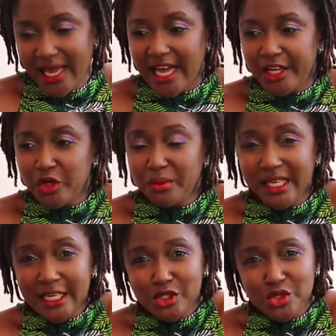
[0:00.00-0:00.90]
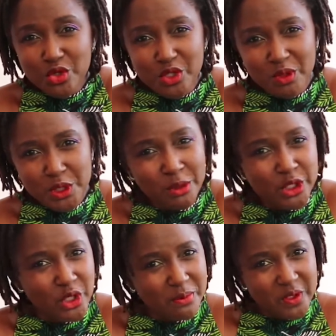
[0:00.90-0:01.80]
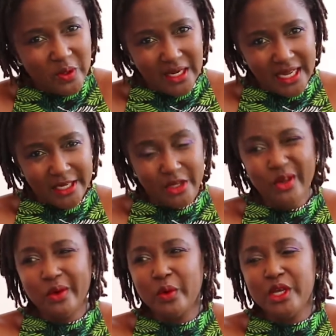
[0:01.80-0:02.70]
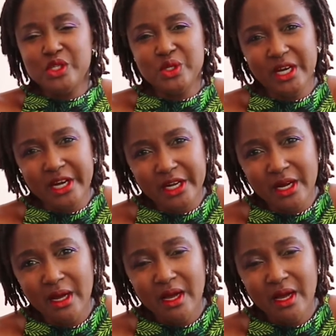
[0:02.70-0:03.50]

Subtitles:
and you begin to do small jobs online, you're going to earn